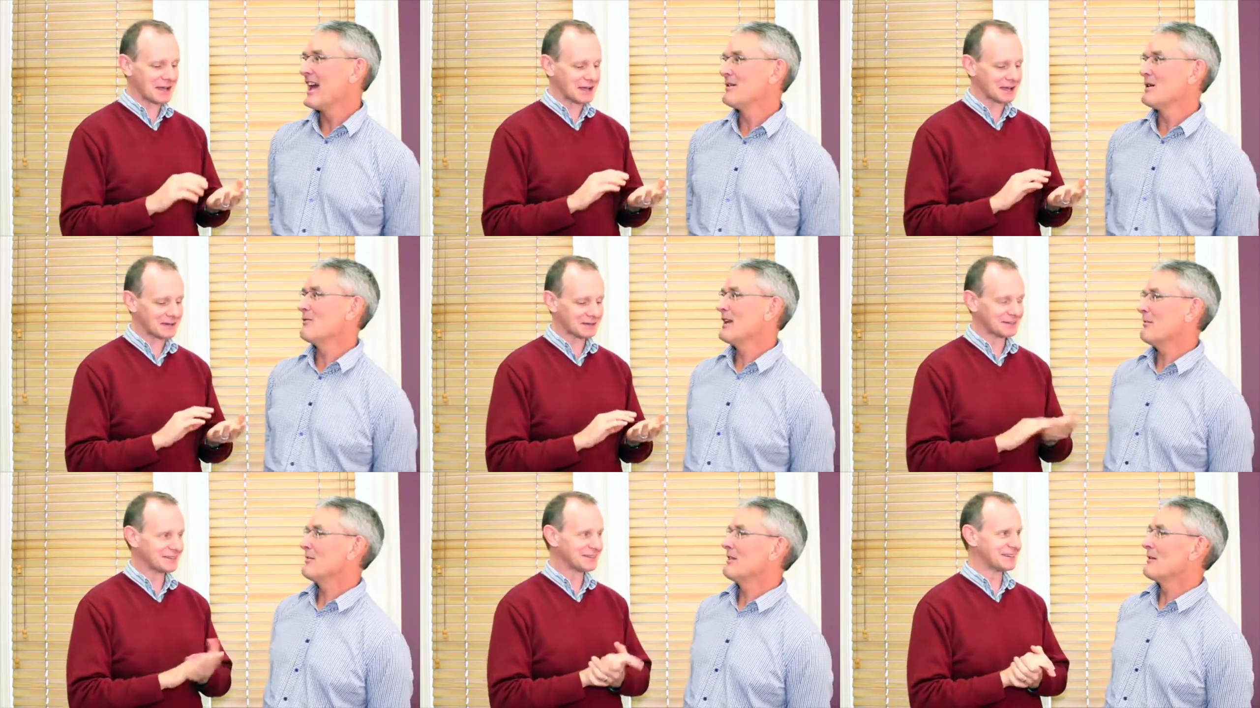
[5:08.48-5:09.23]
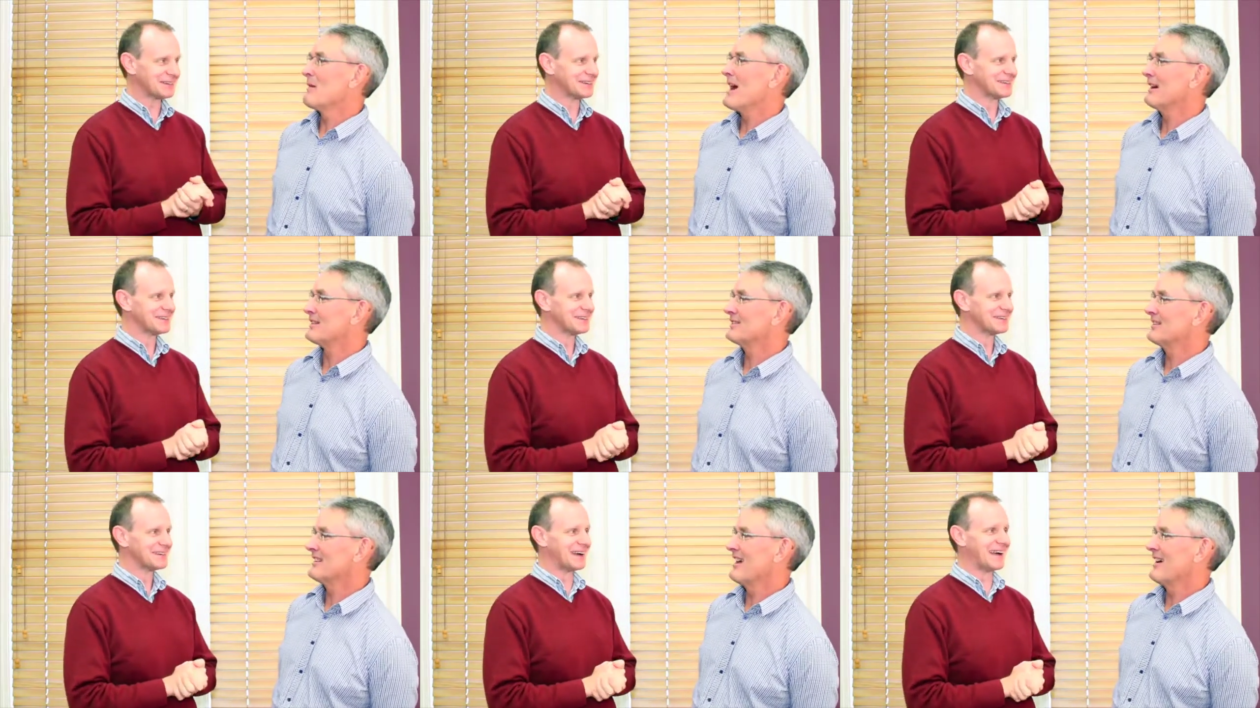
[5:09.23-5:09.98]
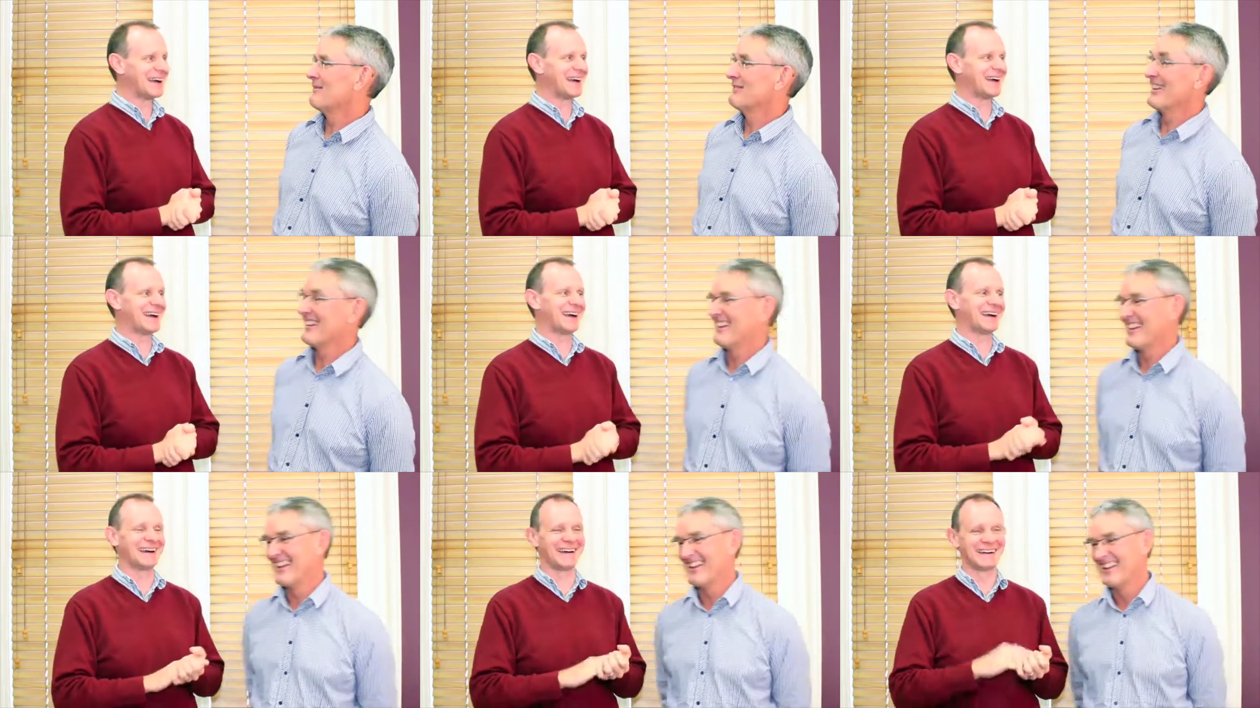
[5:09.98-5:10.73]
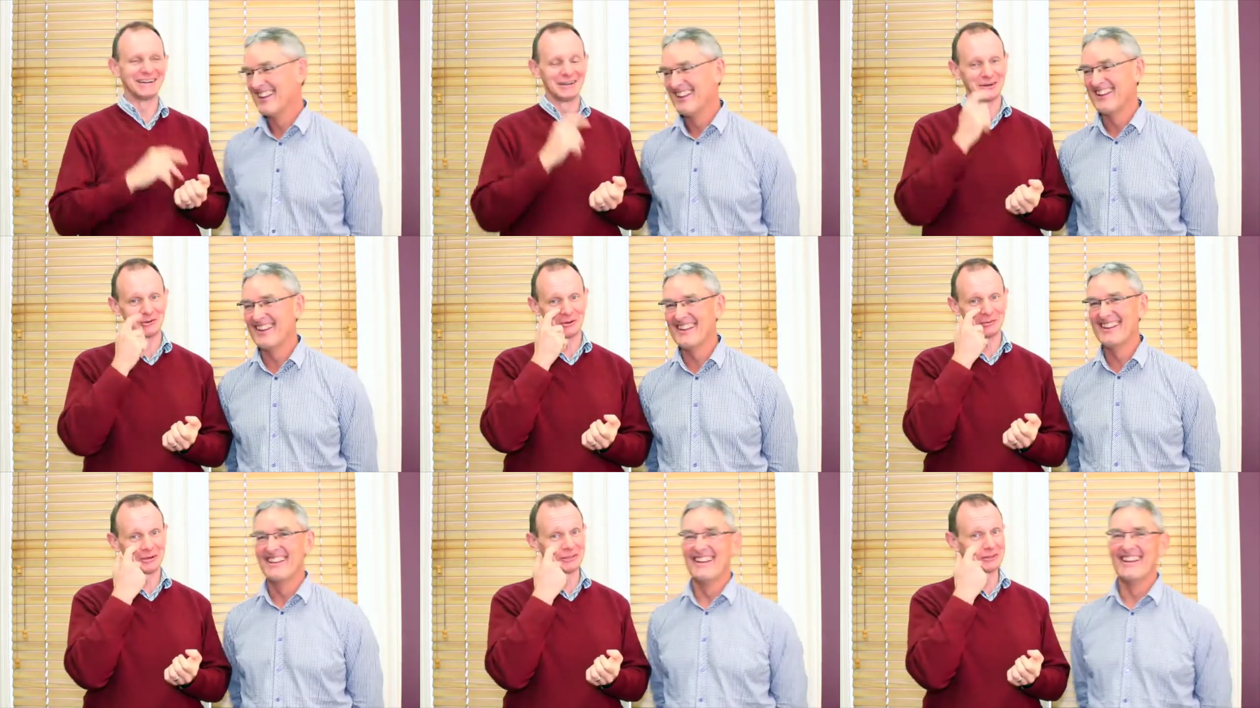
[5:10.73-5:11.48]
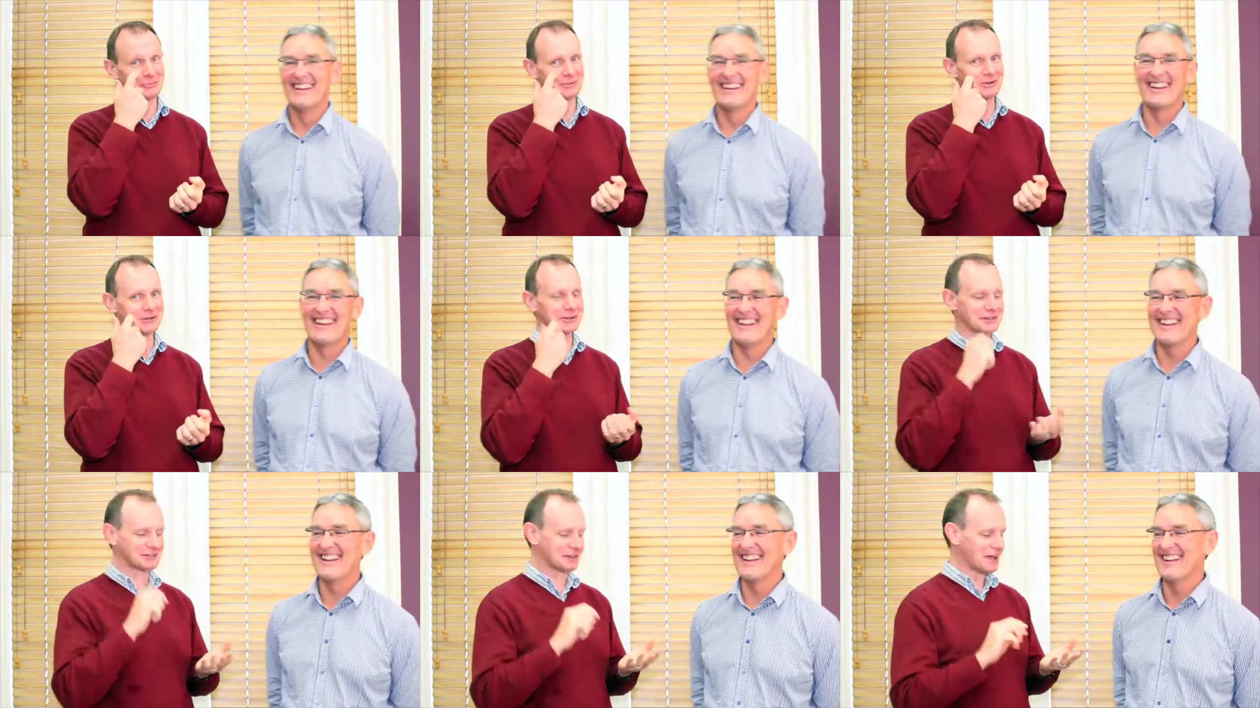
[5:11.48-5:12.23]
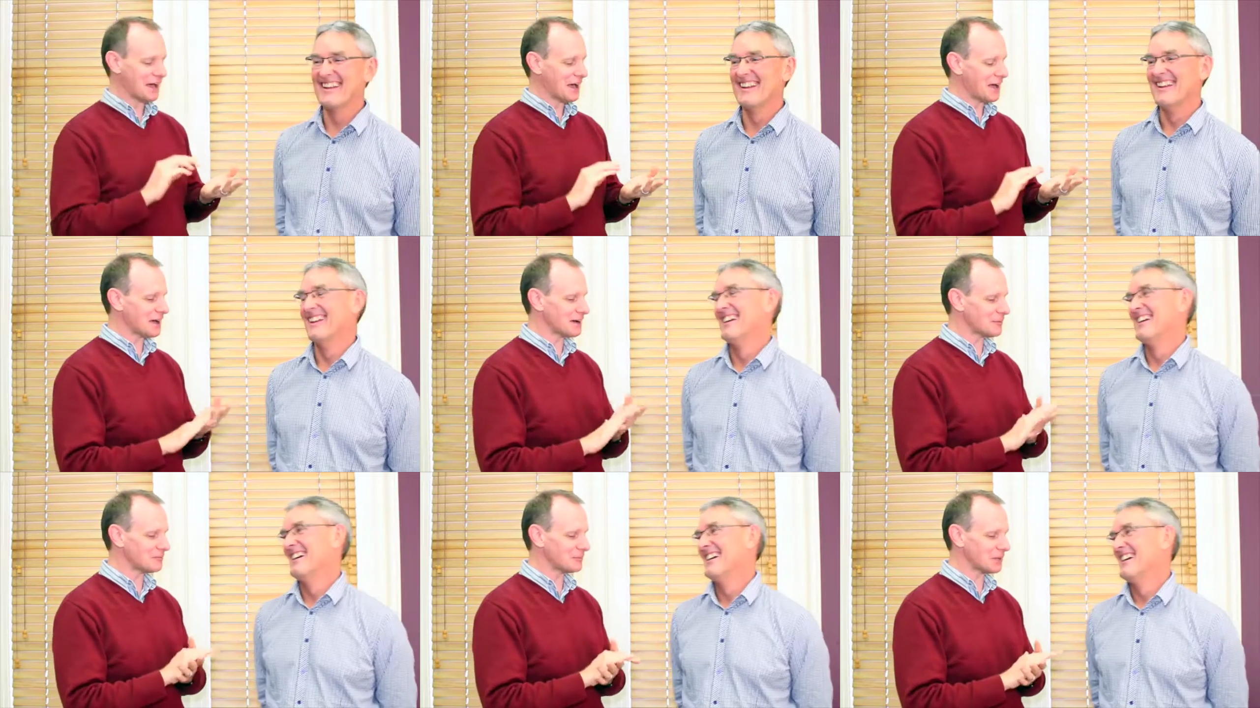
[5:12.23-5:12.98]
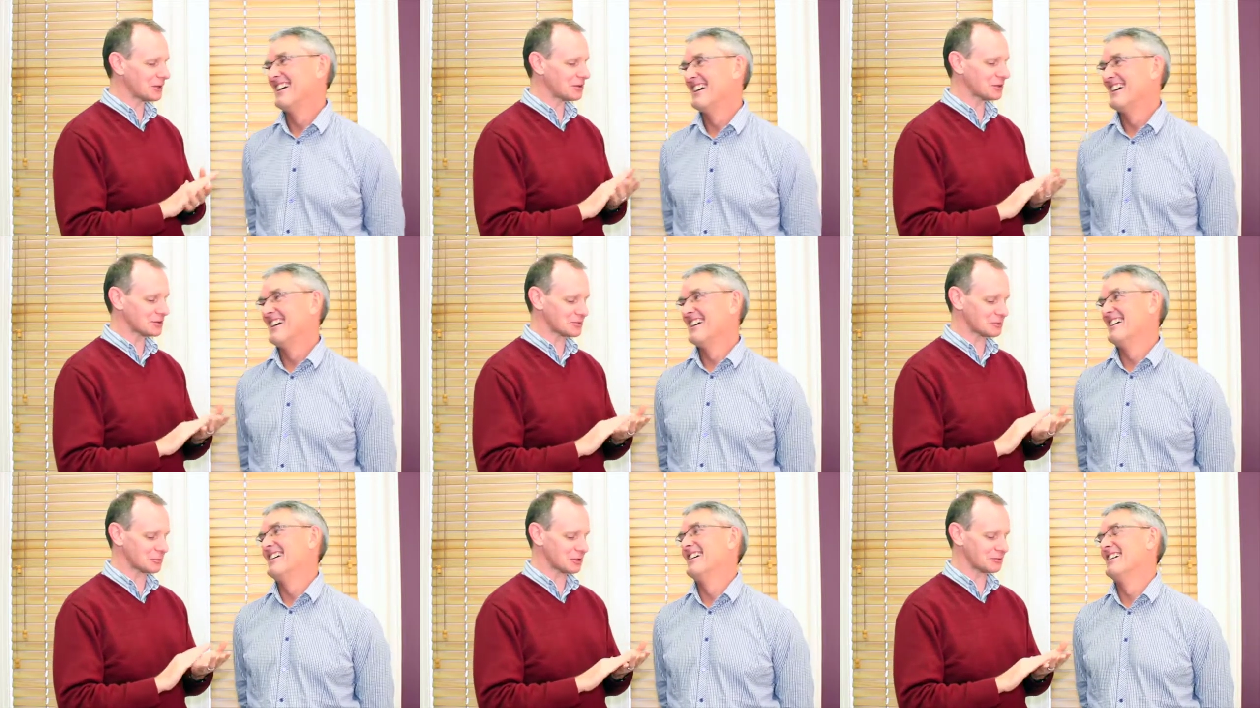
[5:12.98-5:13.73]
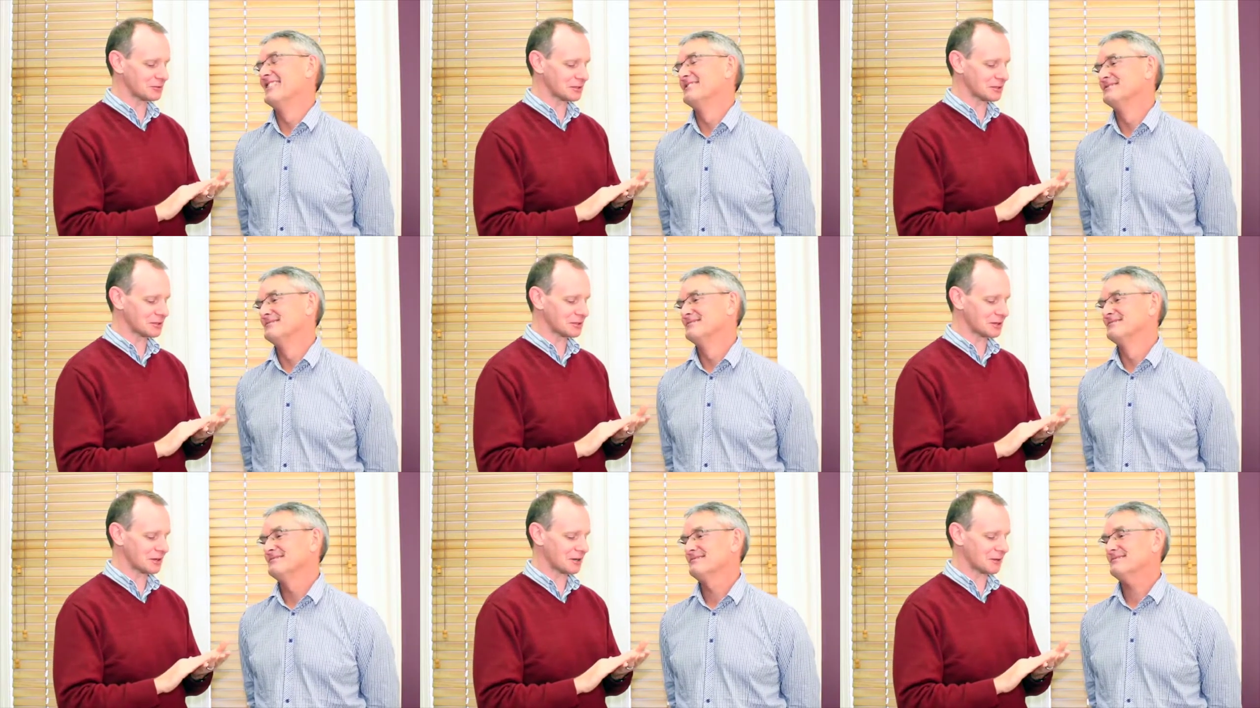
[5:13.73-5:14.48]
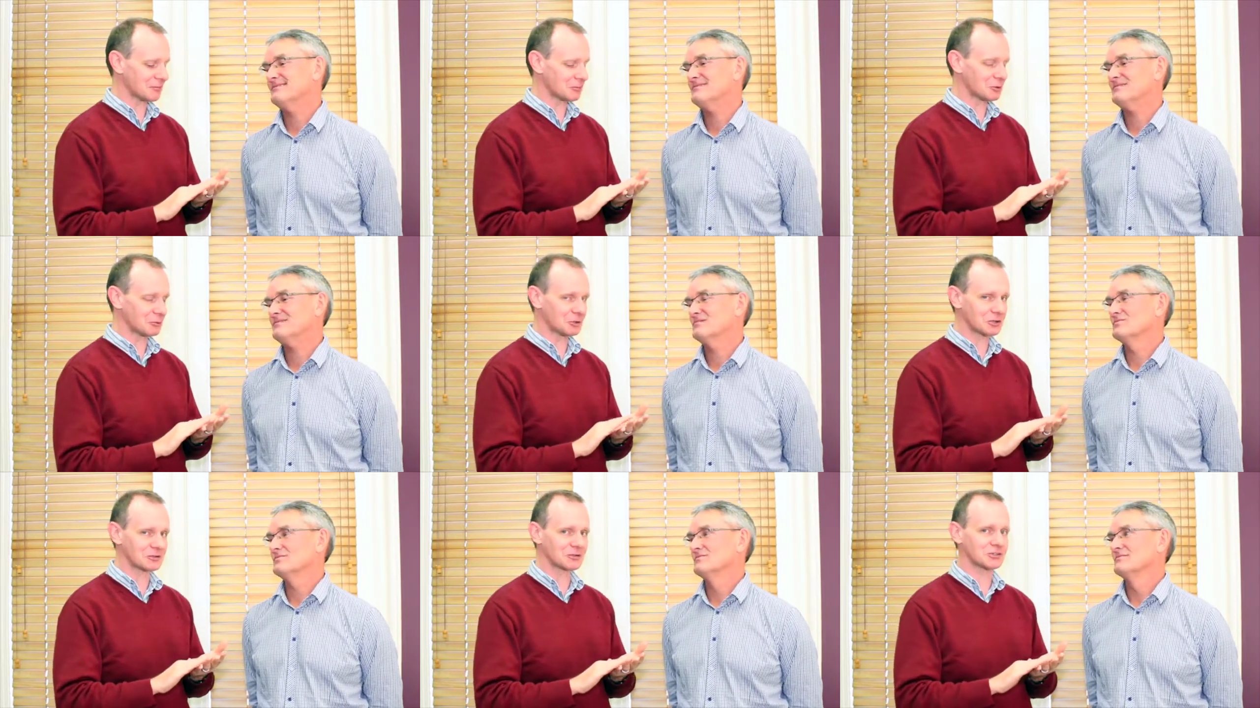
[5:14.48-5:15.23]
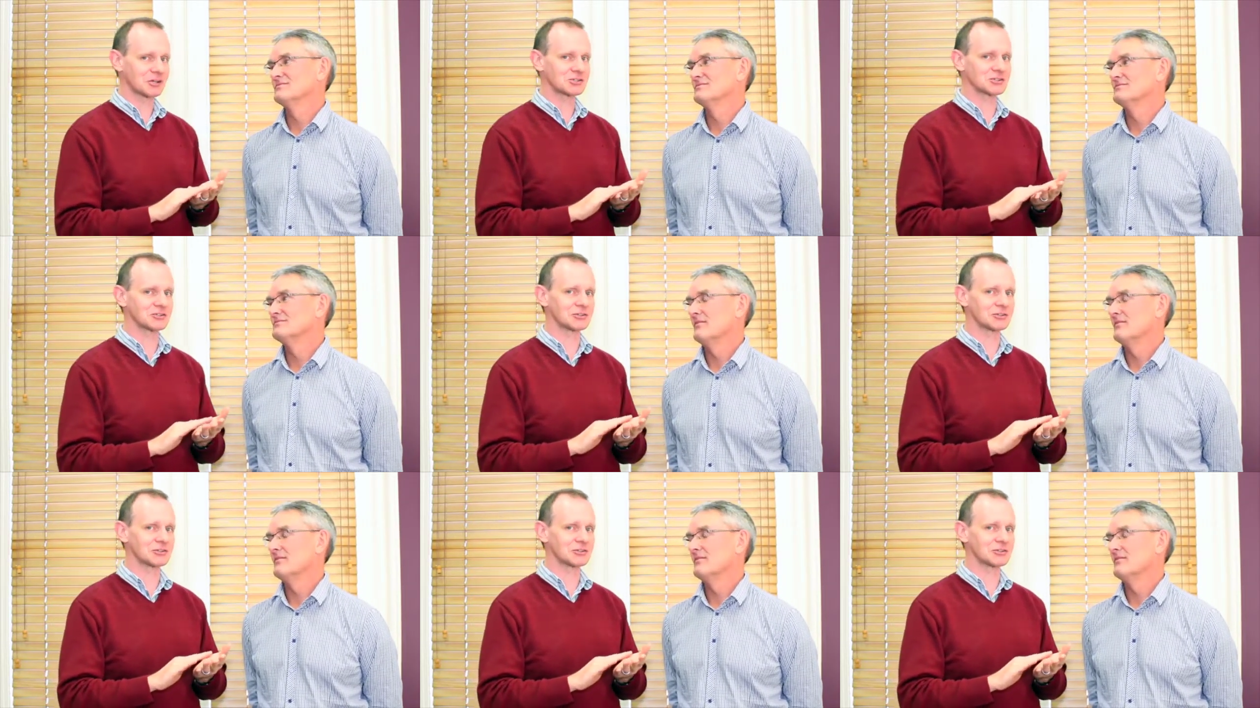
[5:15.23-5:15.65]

Speaker 1: And you know what happened in the markets?
Speaker 2: what about those Broncos? Um, the other thing, just briefly, um, we wanted to touch on